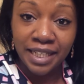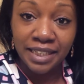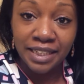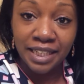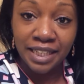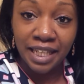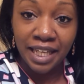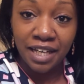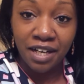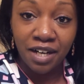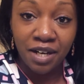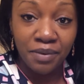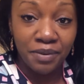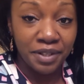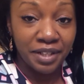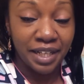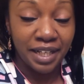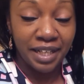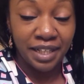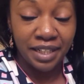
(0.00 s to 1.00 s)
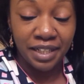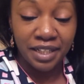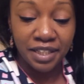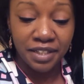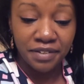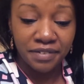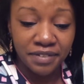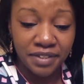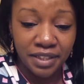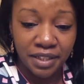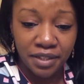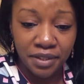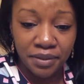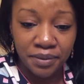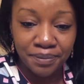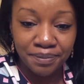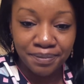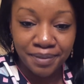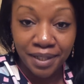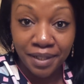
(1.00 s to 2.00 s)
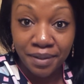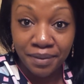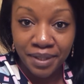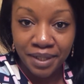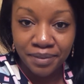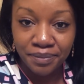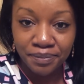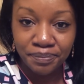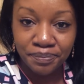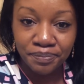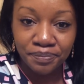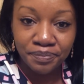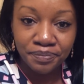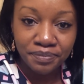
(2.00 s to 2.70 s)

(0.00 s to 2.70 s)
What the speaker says: and they all were negative, so oh well.